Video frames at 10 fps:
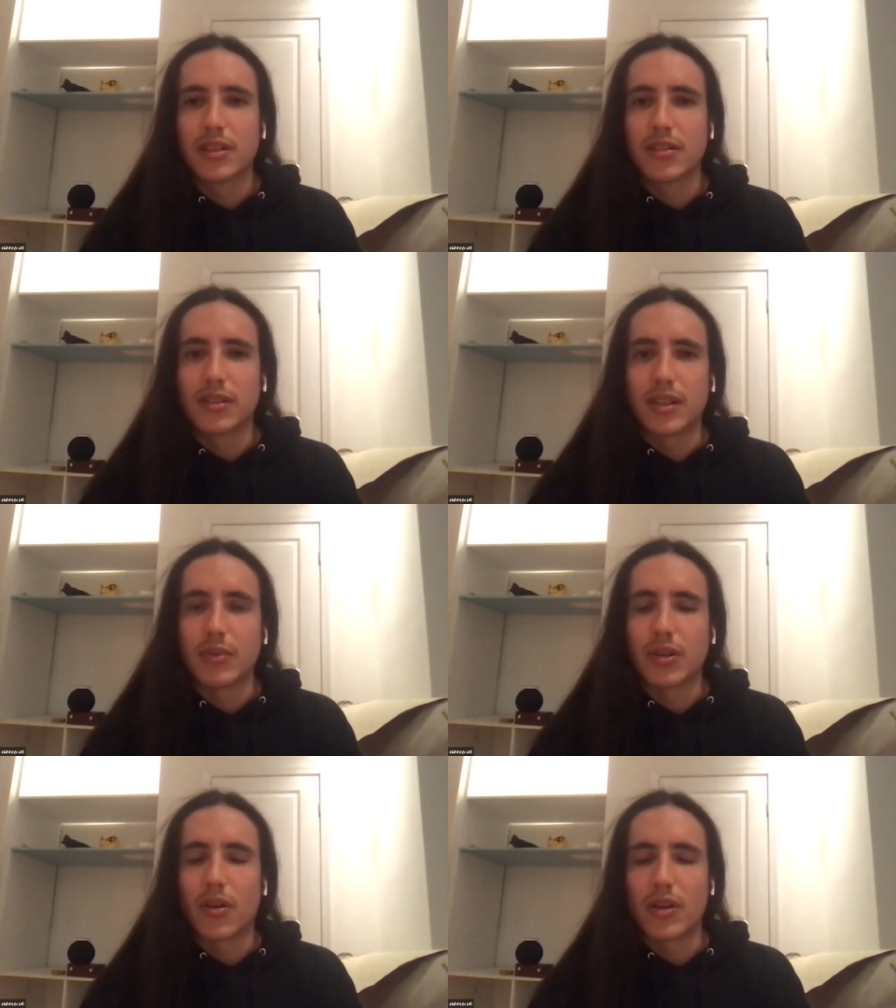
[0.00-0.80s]
you know and
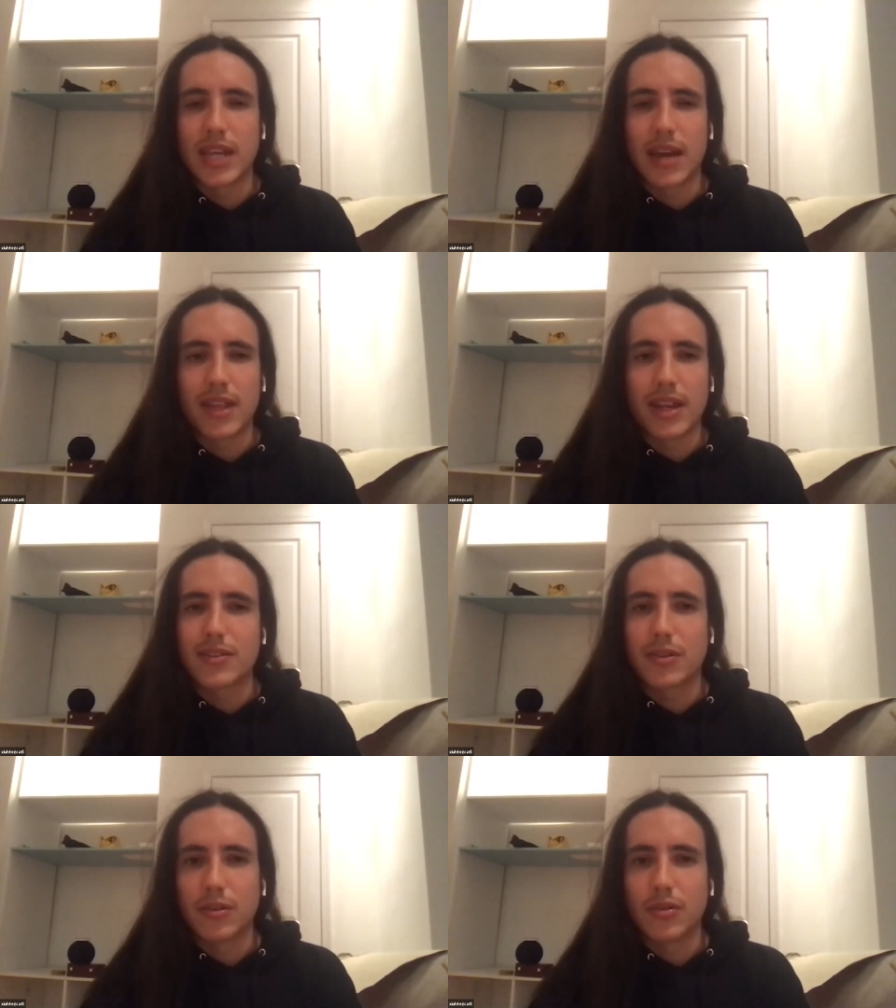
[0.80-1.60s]
we don't always have that
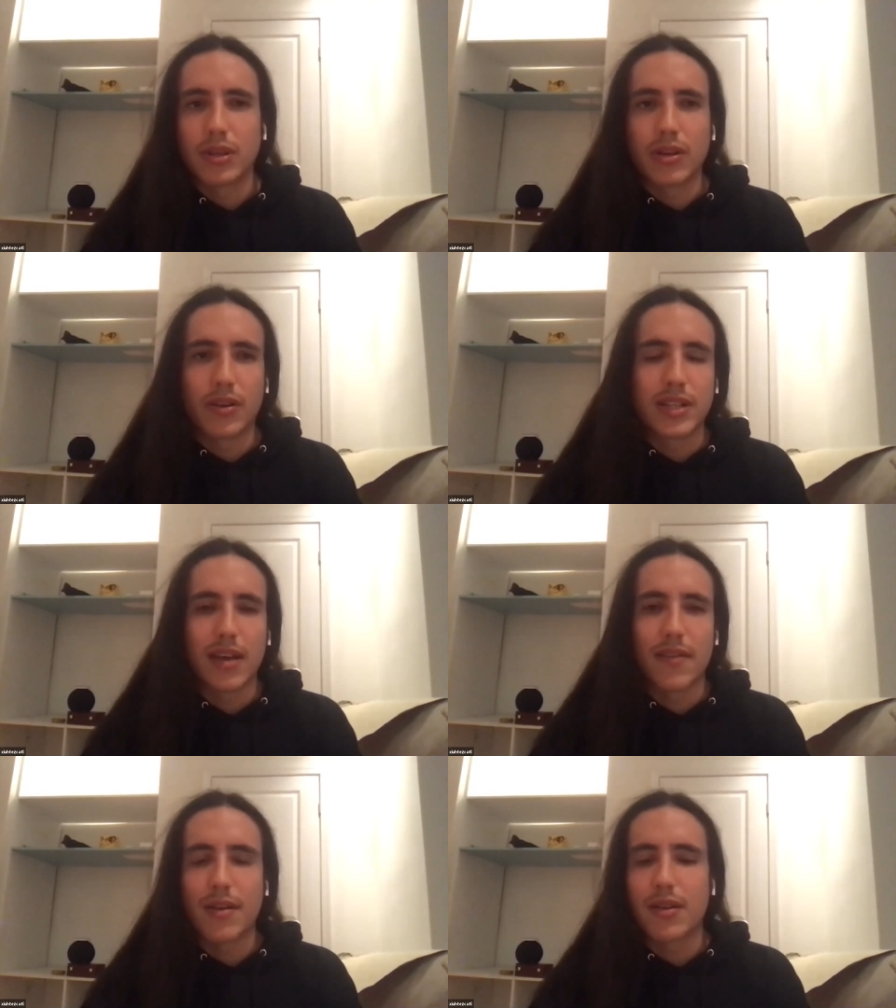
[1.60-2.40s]
at school we don't always
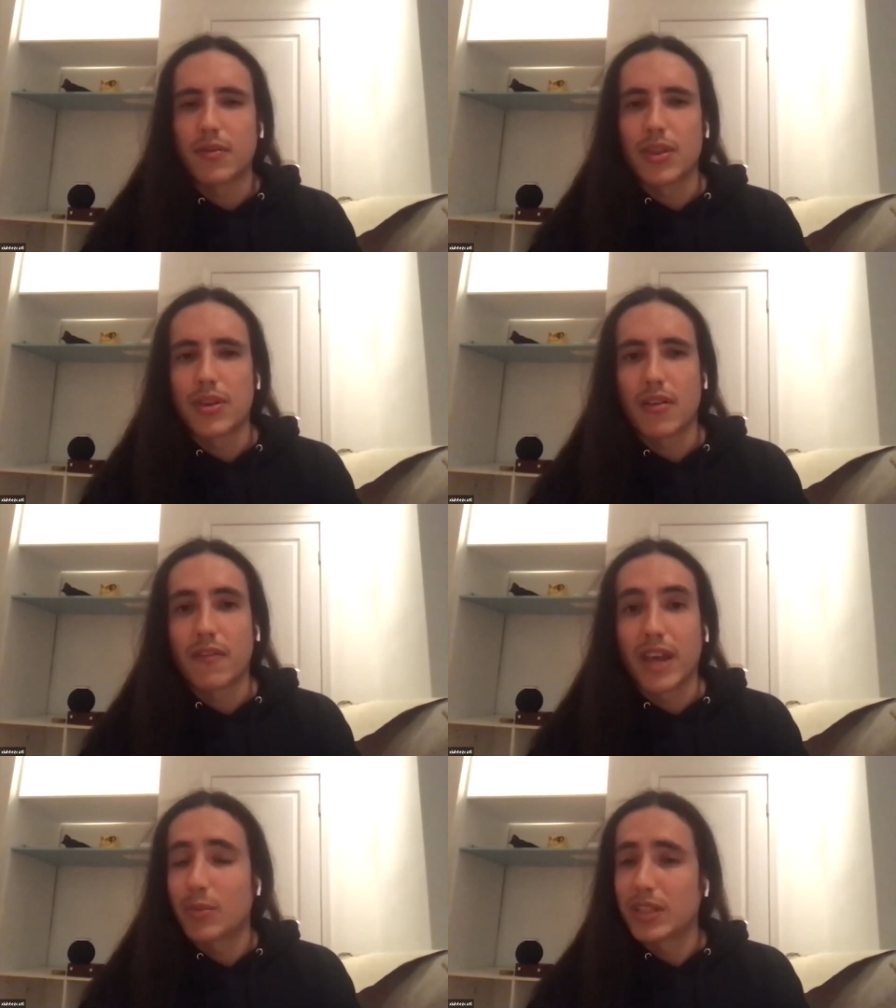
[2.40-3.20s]
have that within our
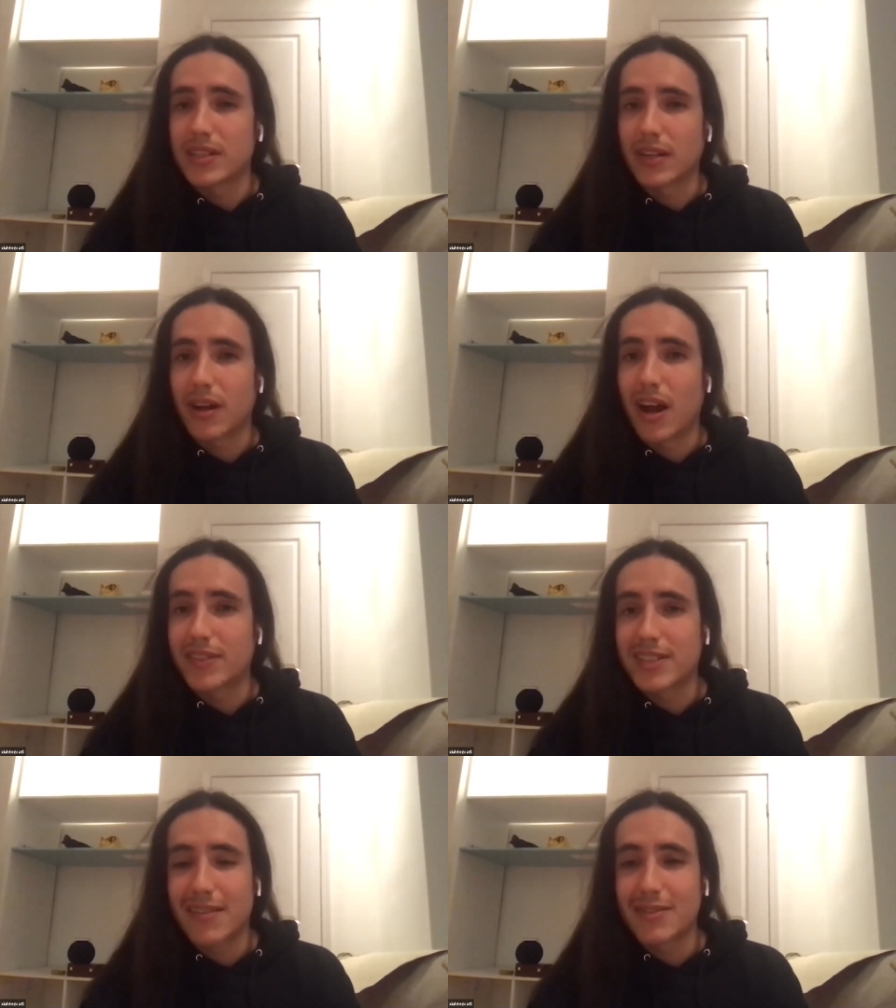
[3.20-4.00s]
families like
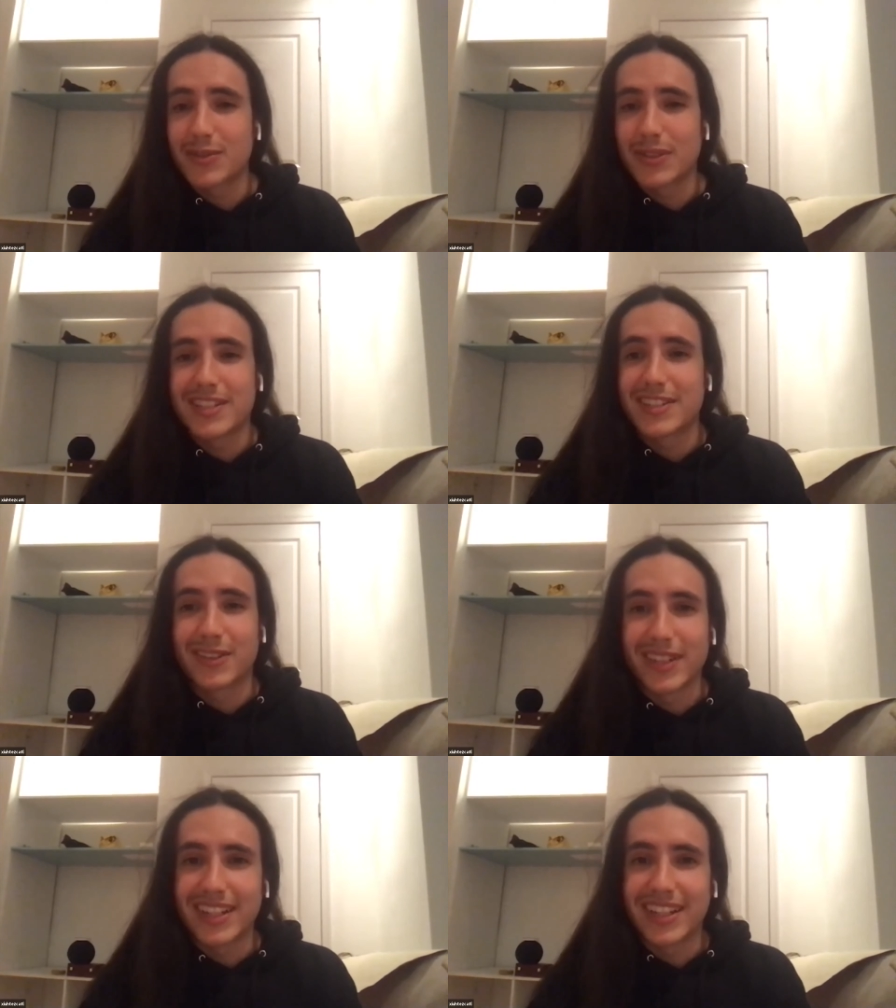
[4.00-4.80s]
oftentimes we
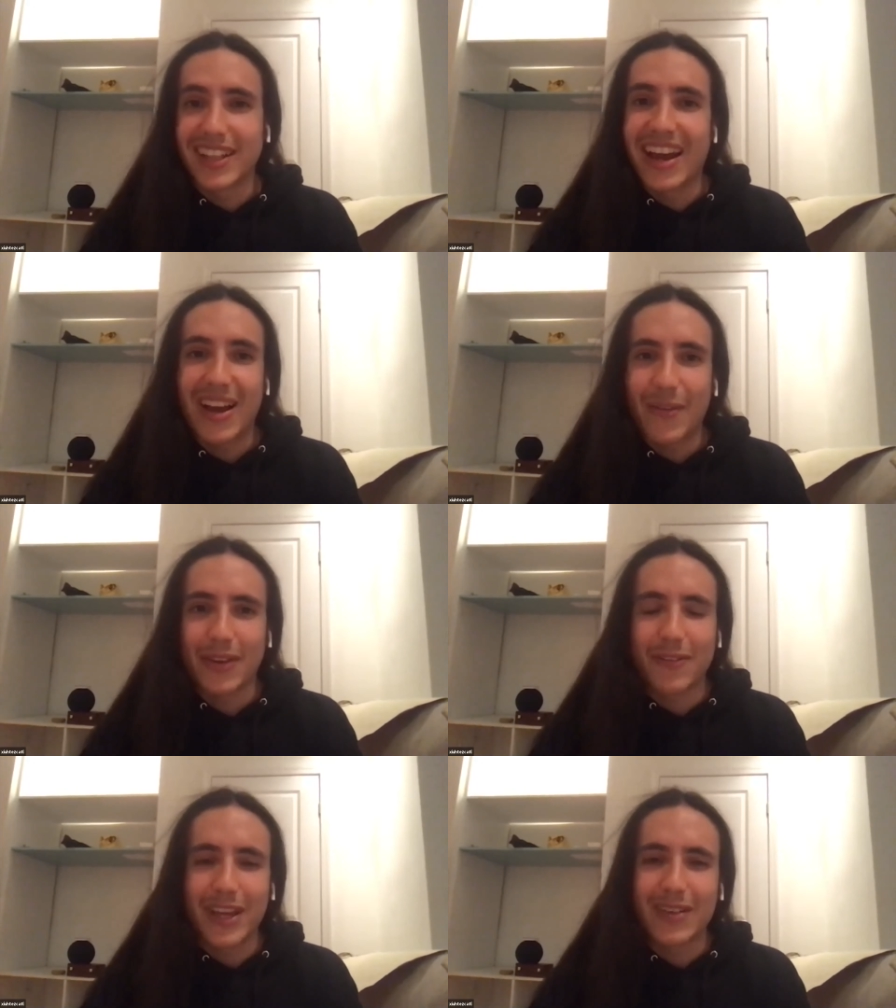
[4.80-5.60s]
disagree a lot
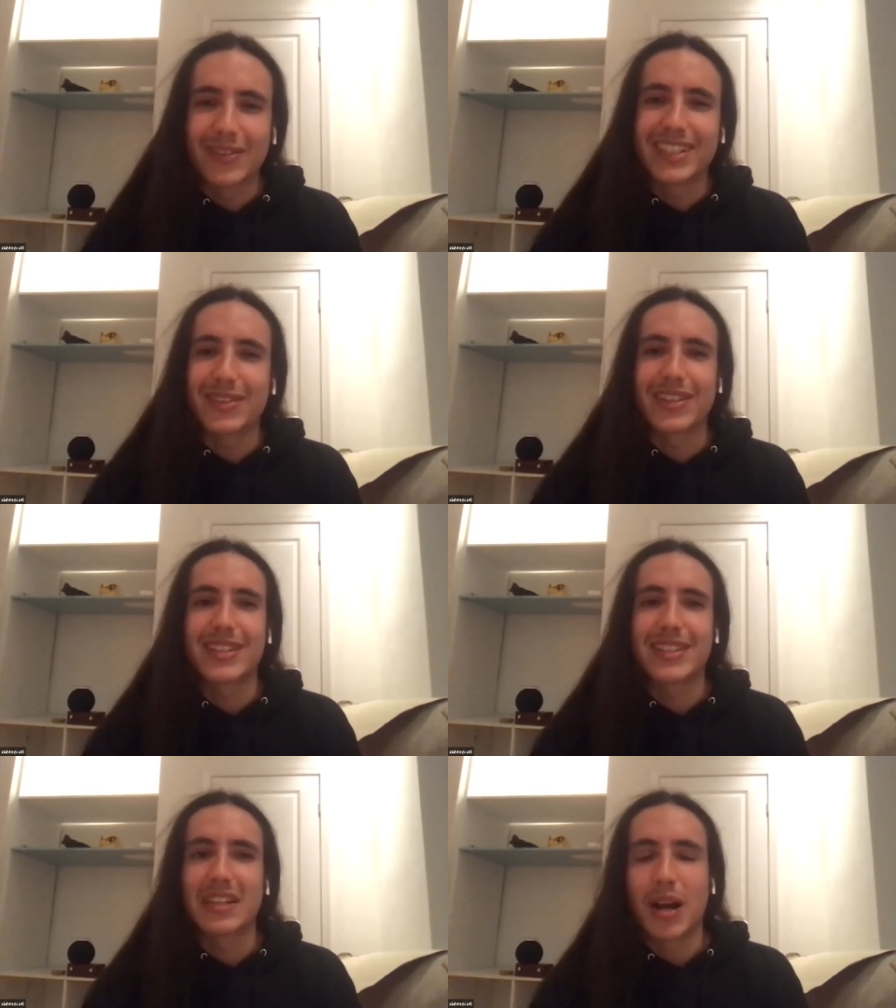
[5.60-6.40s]
with our families whether
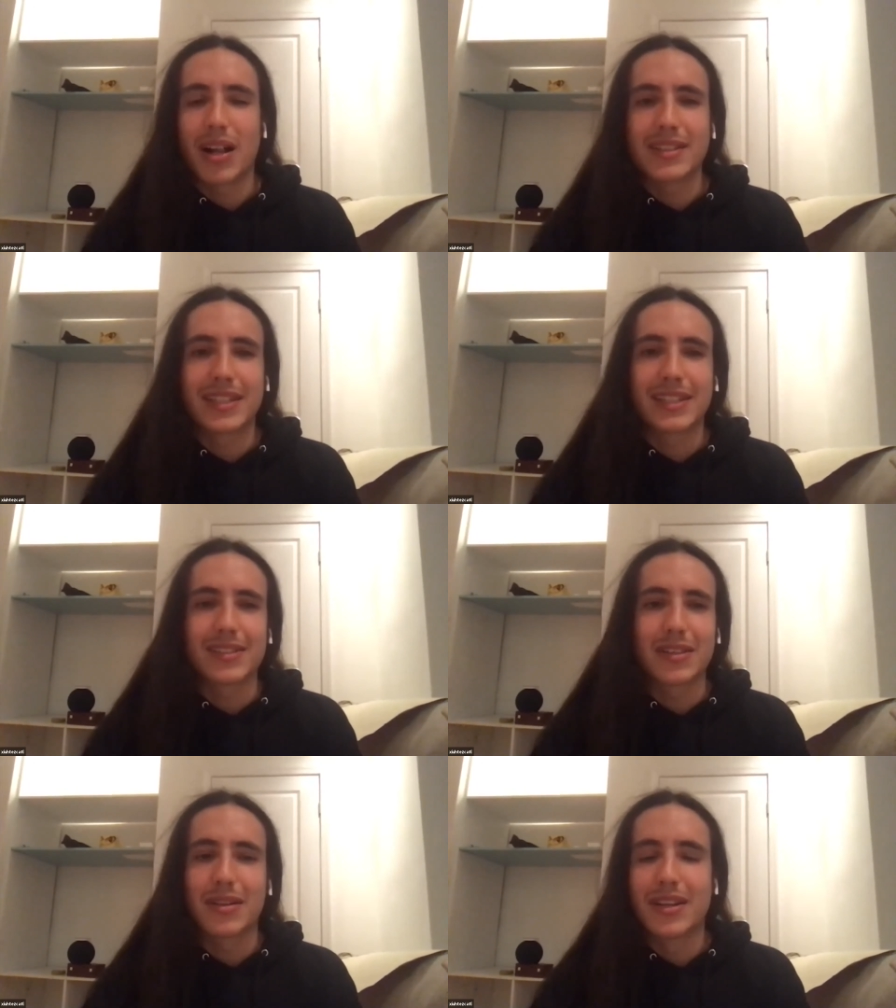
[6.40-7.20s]
it's their
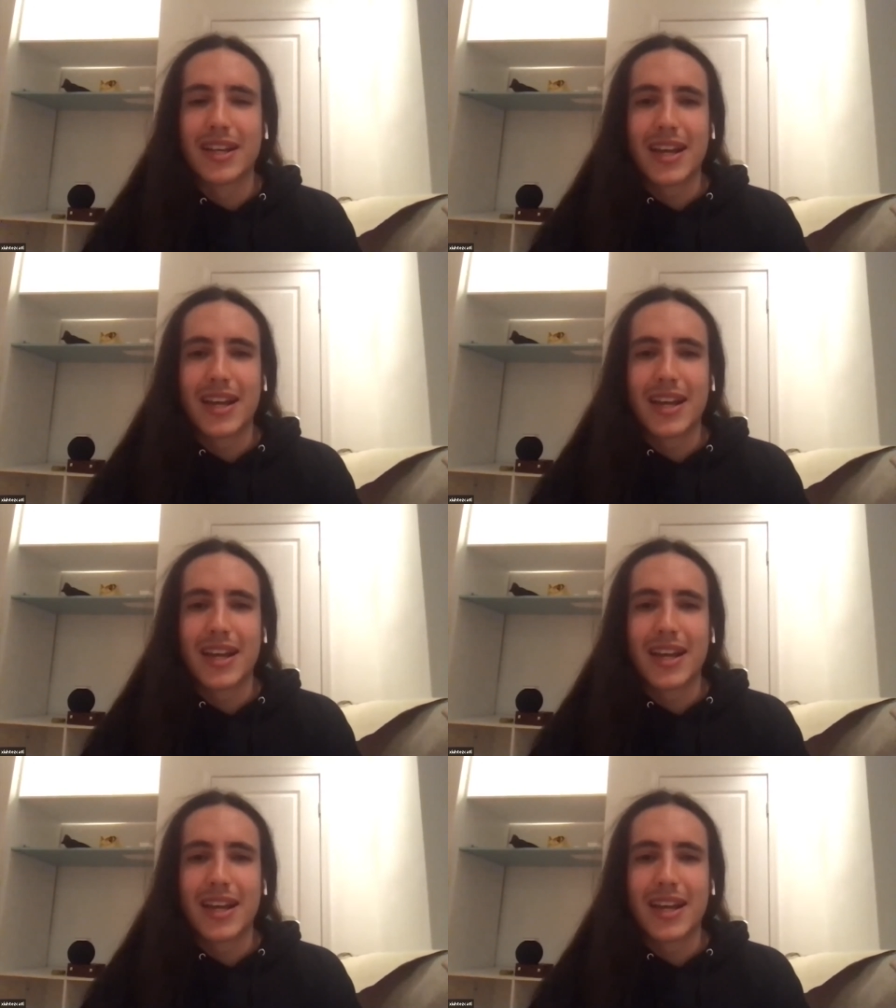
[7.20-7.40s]
politics or their